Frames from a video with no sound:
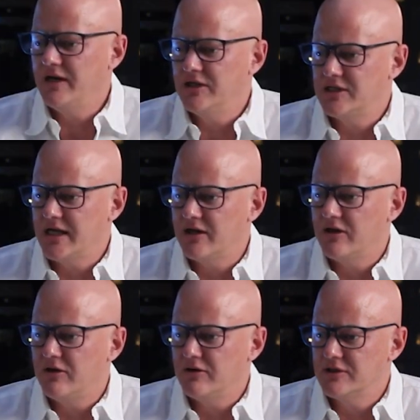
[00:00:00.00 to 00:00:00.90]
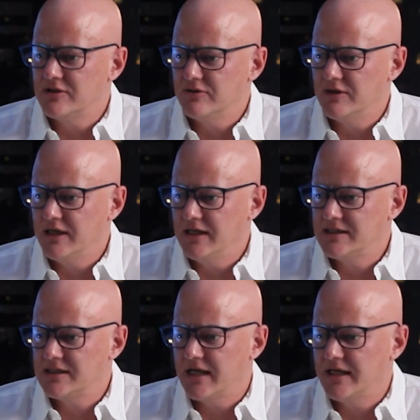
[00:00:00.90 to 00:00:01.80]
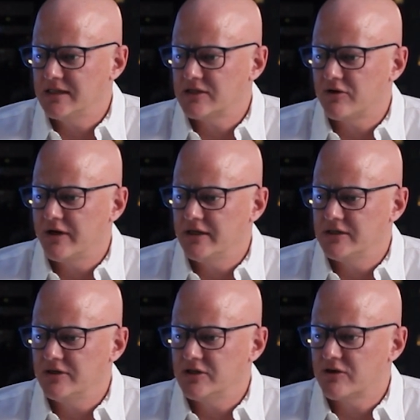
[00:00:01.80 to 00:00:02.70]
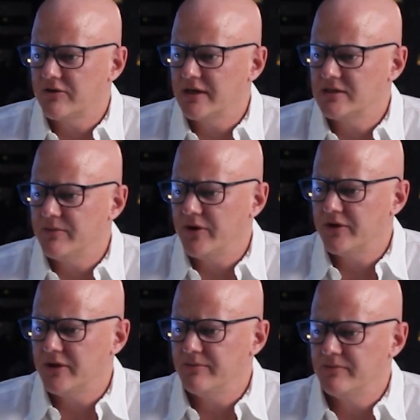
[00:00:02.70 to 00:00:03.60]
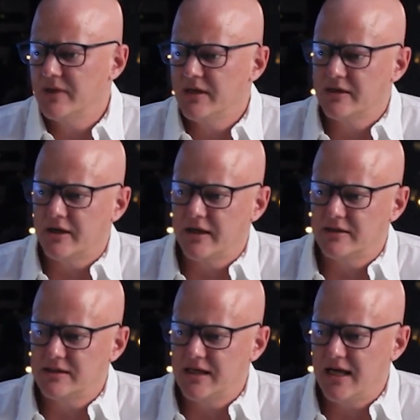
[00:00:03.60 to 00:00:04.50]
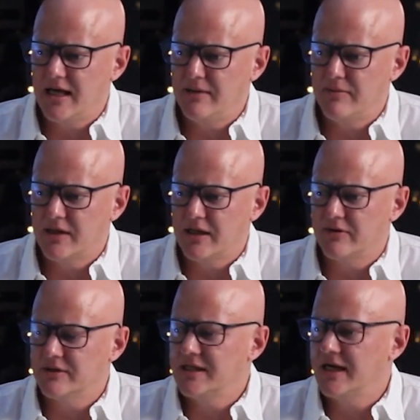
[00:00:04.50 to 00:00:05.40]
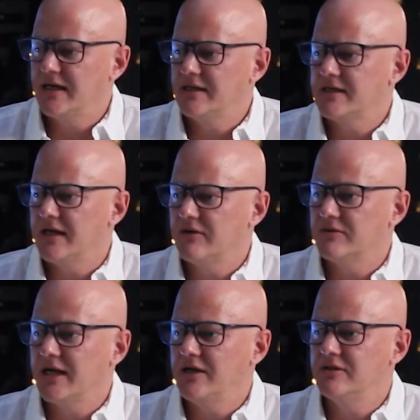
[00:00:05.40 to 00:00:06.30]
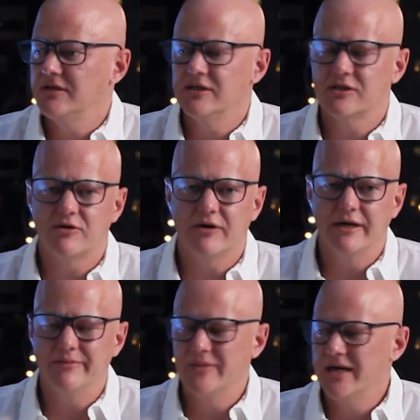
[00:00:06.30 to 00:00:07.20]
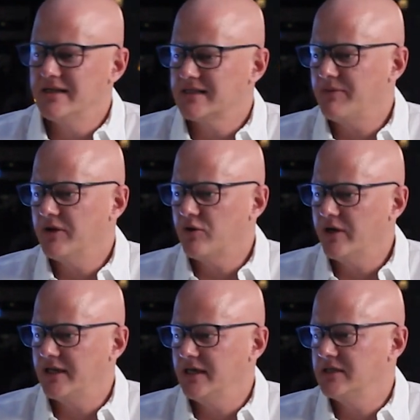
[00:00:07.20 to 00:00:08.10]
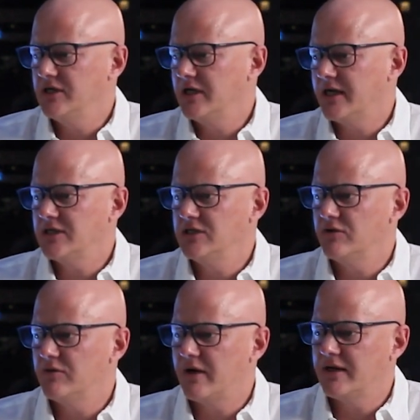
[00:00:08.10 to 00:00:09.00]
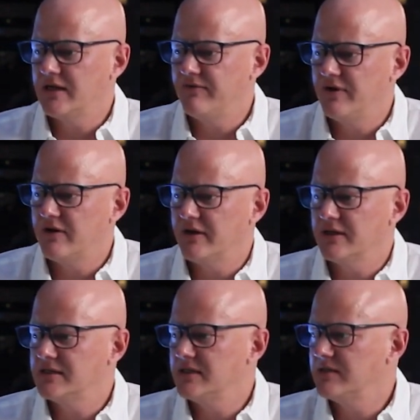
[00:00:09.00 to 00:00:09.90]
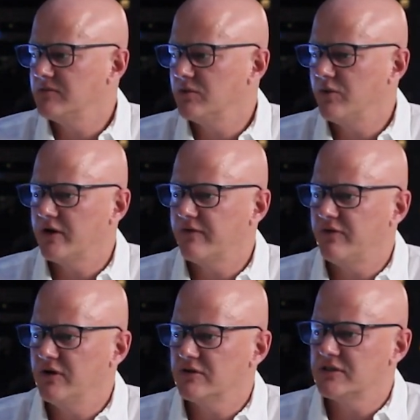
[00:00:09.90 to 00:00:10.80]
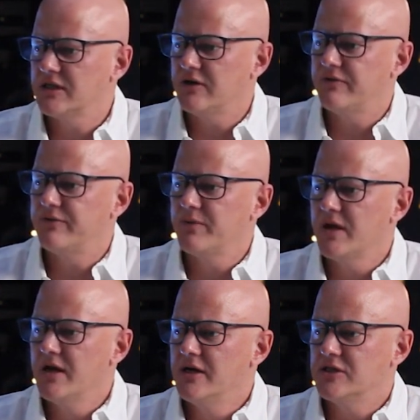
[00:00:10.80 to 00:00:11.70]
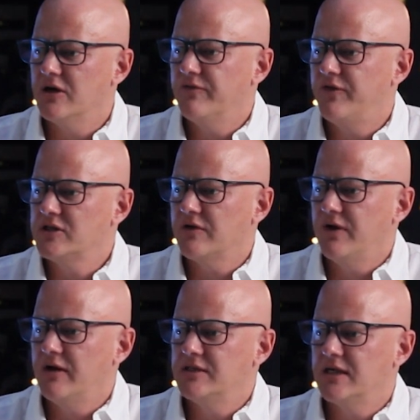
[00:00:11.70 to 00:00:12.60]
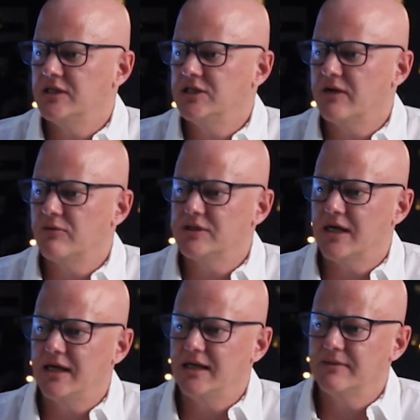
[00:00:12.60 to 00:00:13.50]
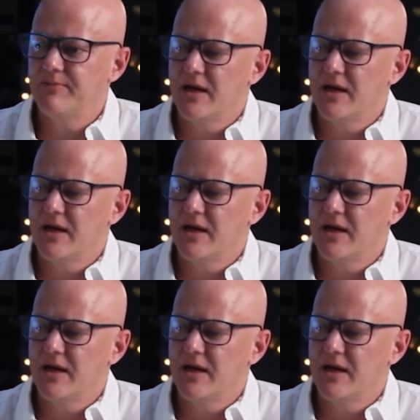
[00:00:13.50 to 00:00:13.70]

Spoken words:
you just head along to the settings screen. So you just scroll down to the bottom, go down to team, click on settings, and that'll take you to this screen. A couple of quick things that you can actually do around configuring the system to work for yourself. So the first off here is under general setting.